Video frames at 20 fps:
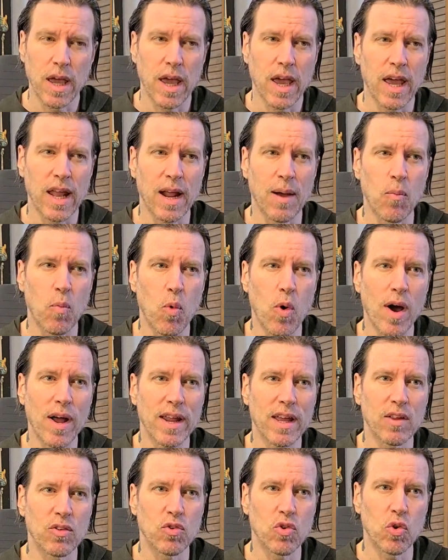and I'm
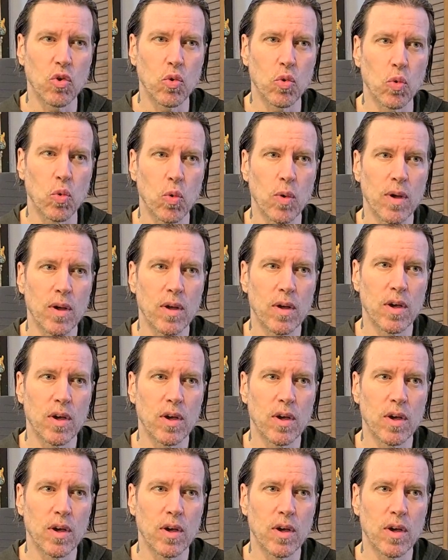wanting to